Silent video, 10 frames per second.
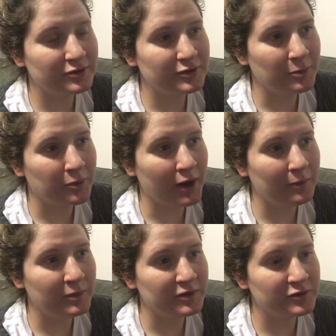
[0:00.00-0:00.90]
the
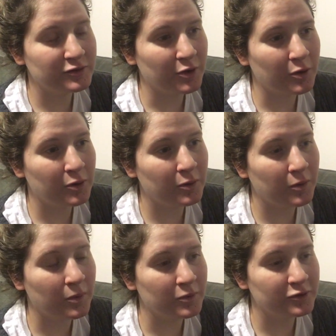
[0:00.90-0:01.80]
prep is
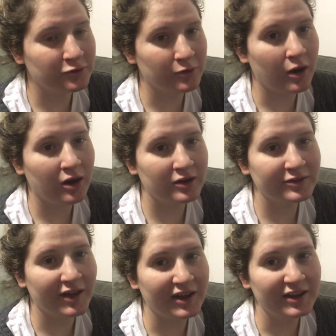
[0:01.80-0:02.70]
so strong
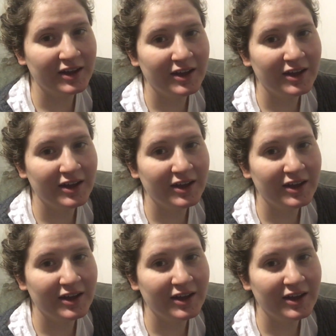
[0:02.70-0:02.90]
that